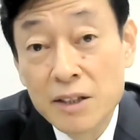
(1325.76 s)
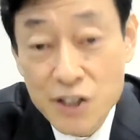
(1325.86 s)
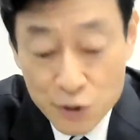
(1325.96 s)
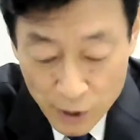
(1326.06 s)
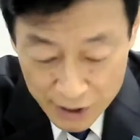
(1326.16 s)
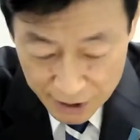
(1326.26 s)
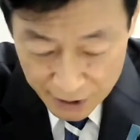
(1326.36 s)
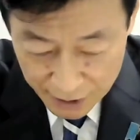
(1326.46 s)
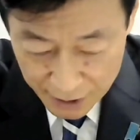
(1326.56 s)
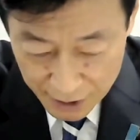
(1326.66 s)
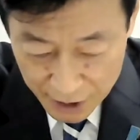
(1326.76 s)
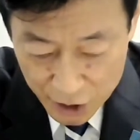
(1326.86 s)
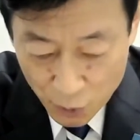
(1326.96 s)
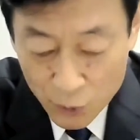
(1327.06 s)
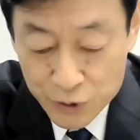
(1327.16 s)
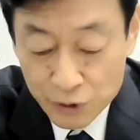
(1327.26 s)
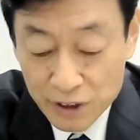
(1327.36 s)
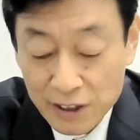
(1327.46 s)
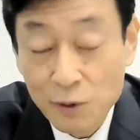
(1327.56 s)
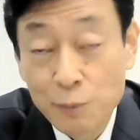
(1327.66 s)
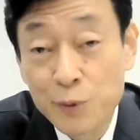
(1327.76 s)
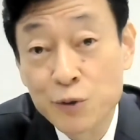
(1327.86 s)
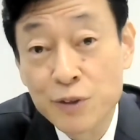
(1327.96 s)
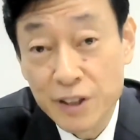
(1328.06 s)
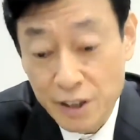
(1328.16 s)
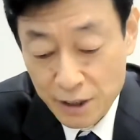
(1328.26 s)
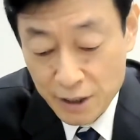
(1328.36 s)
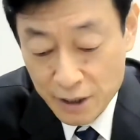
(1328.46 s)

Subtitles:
This crisis is also an opportunity